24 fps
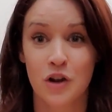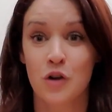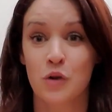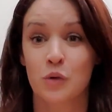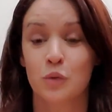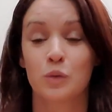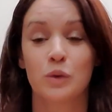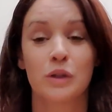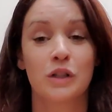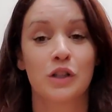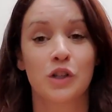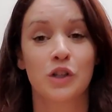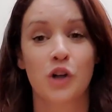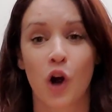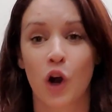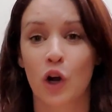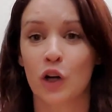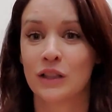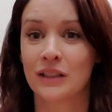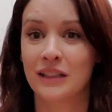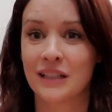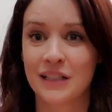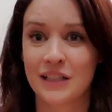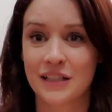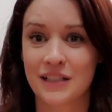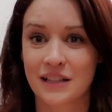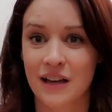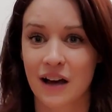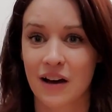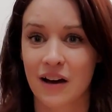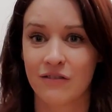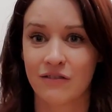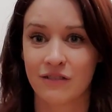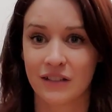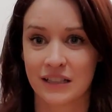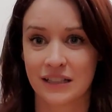regardless
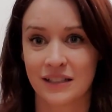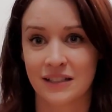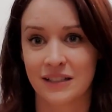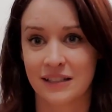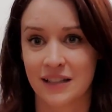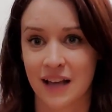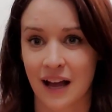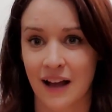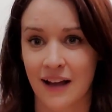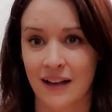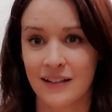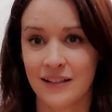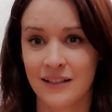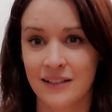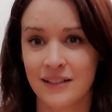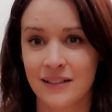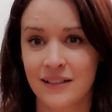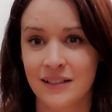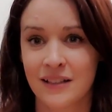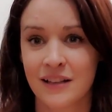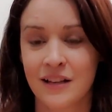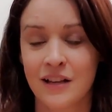of its size